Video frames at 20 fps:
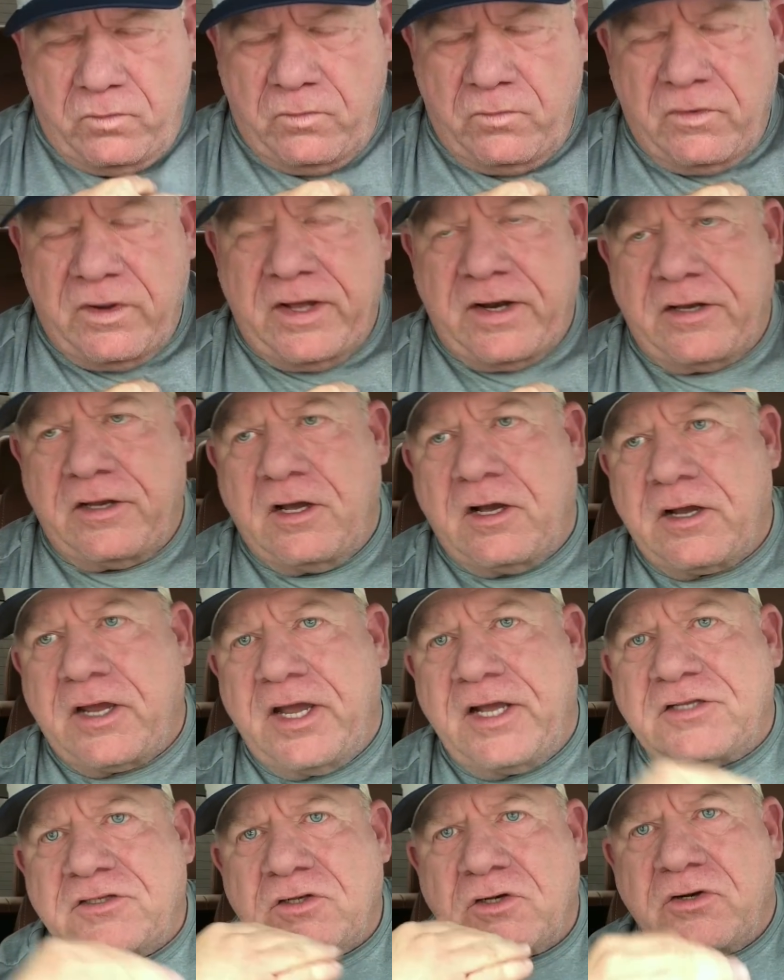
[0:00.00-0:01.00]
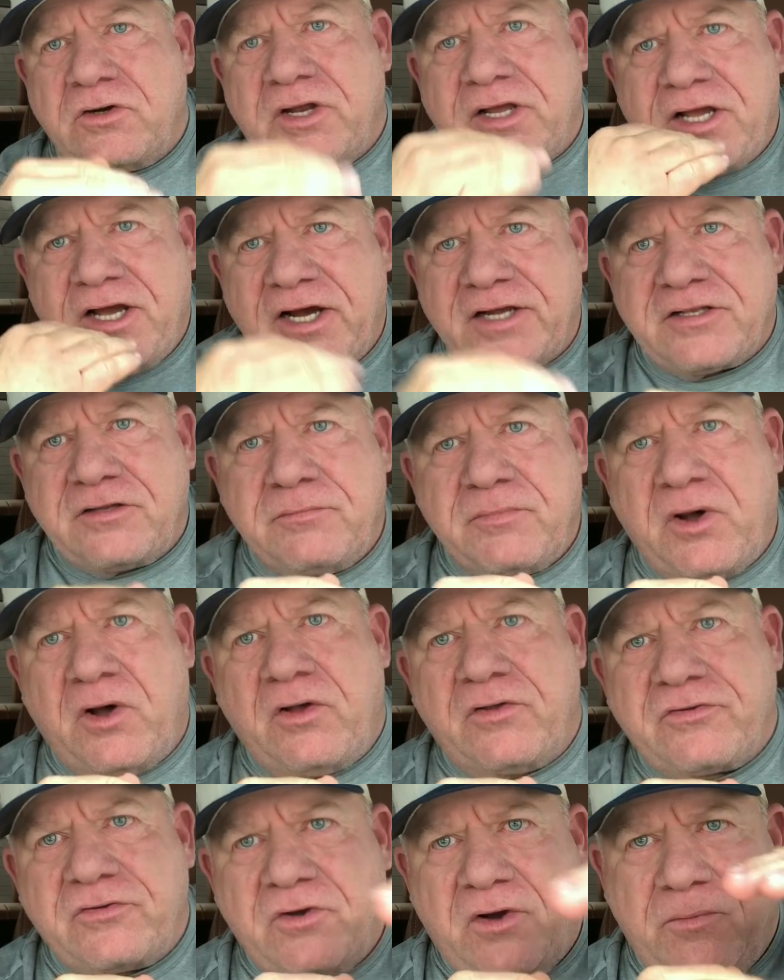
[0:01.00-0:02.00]
at a young age, learned to cut the
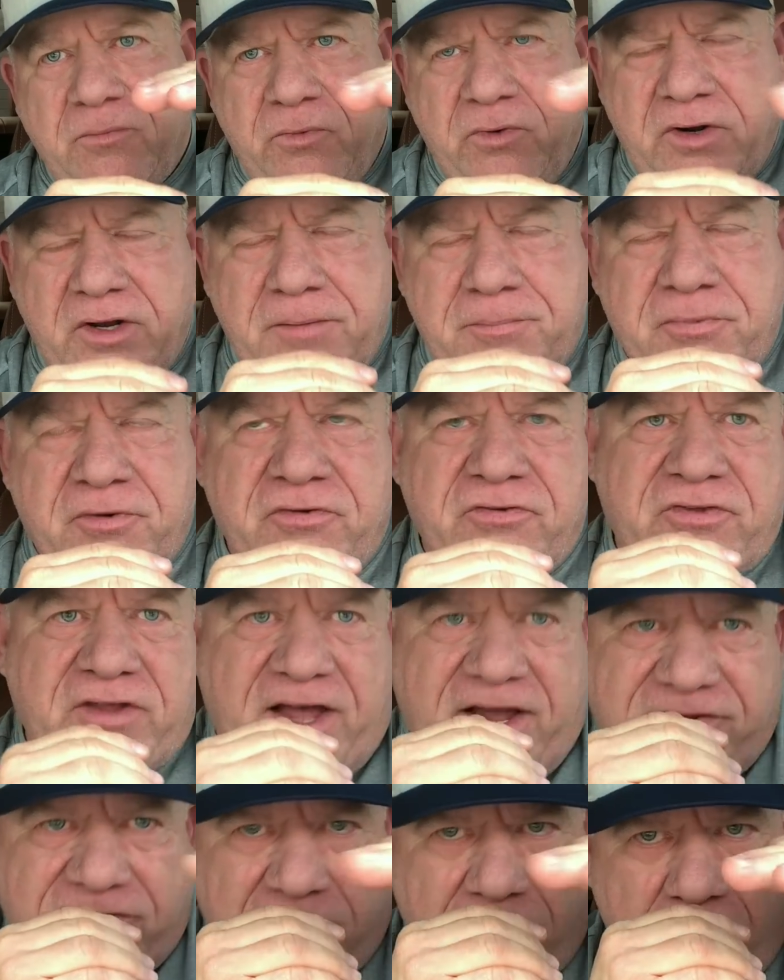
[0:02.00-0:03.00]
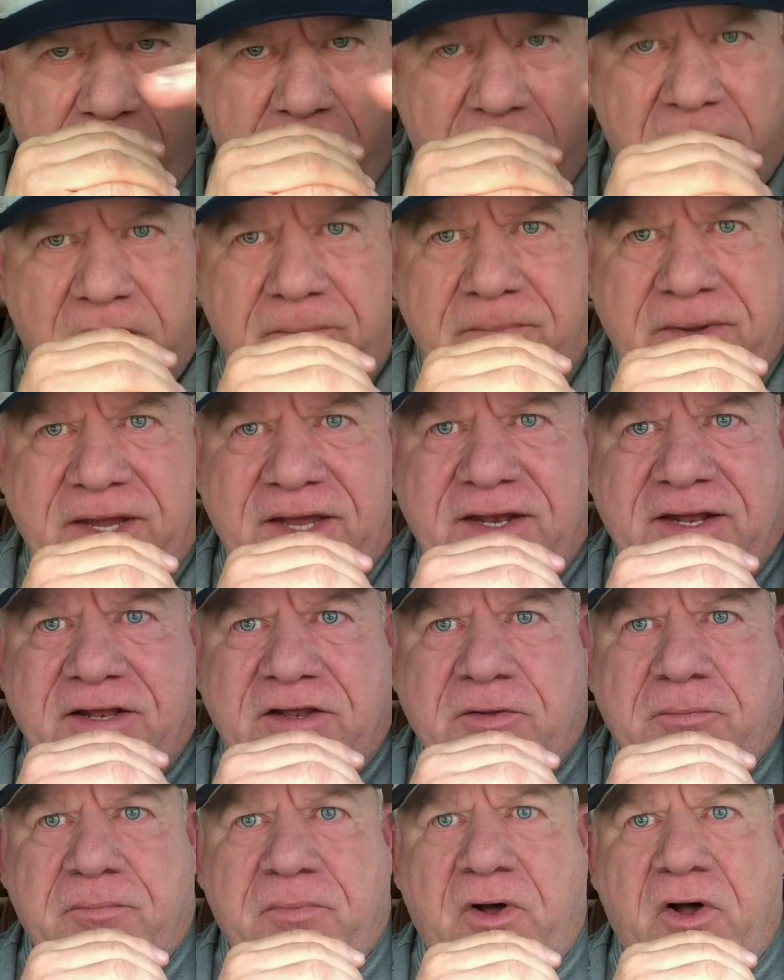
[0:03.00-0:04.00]
ball. So I'm really precise on where I'm hitting
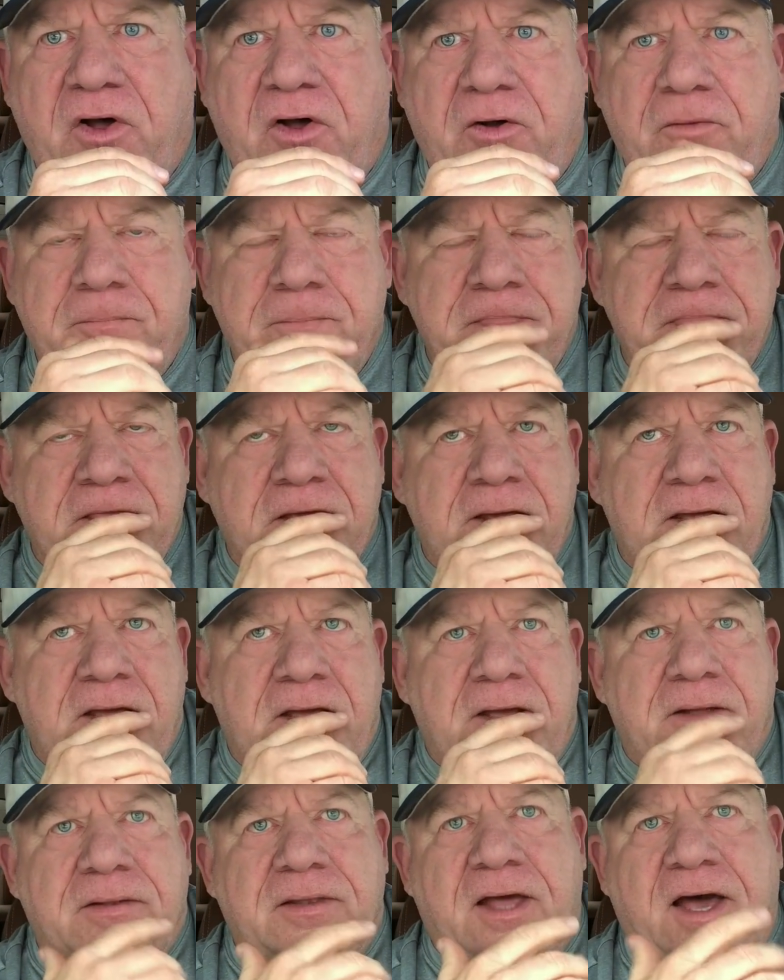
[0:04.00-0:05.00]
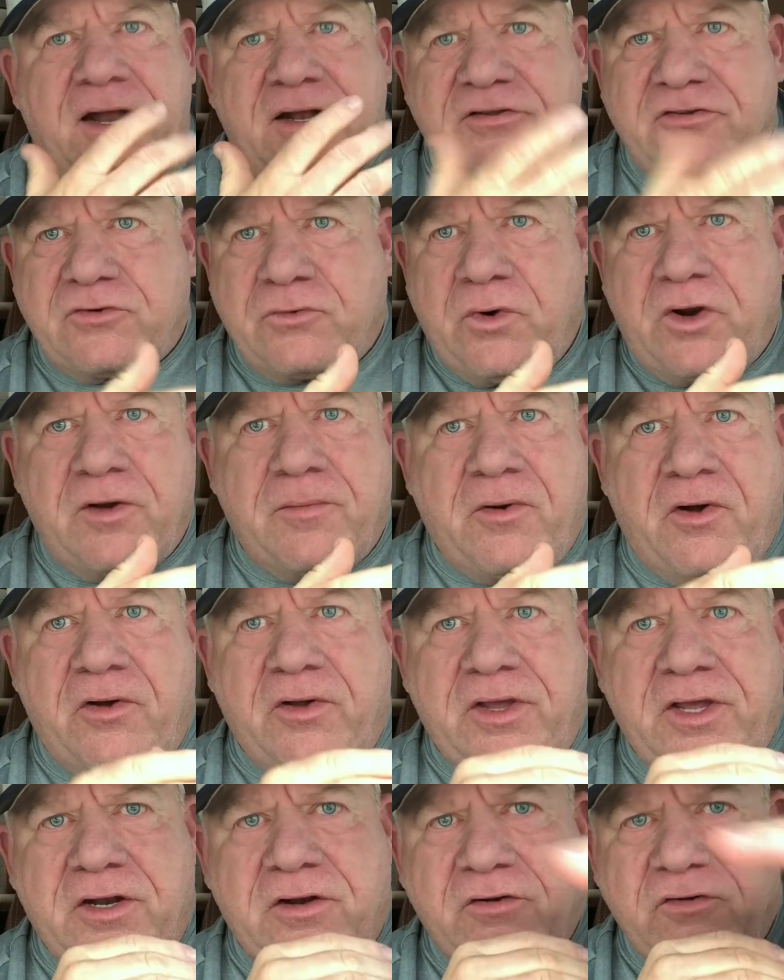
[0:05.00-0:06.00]
the ball, not a square ball
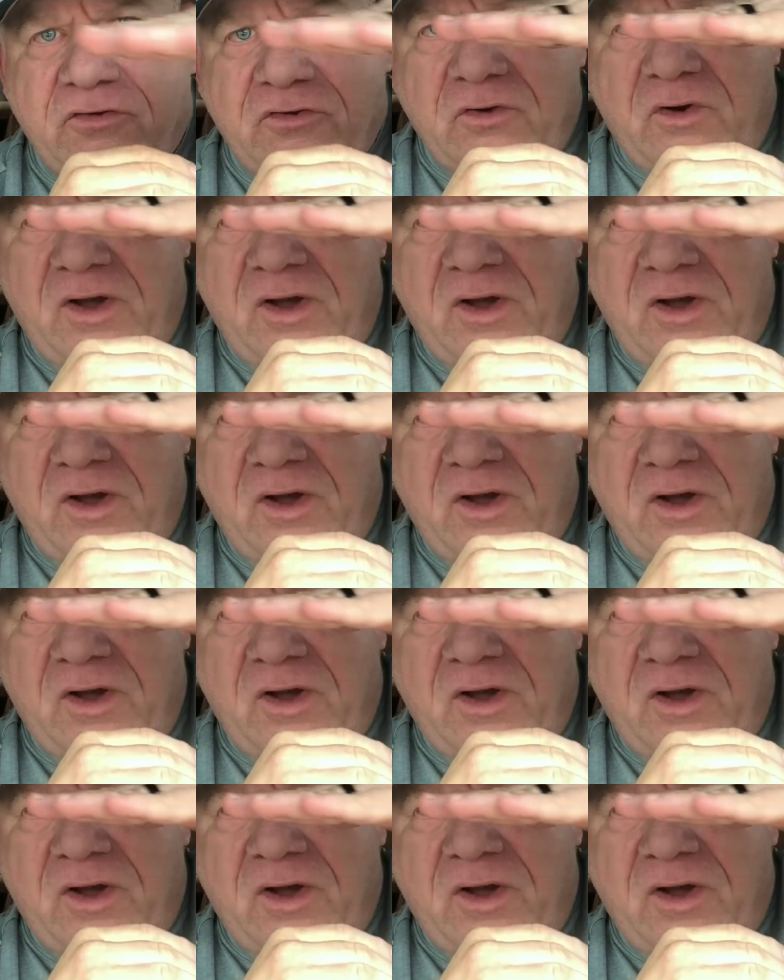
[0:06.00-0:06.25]
hitter. So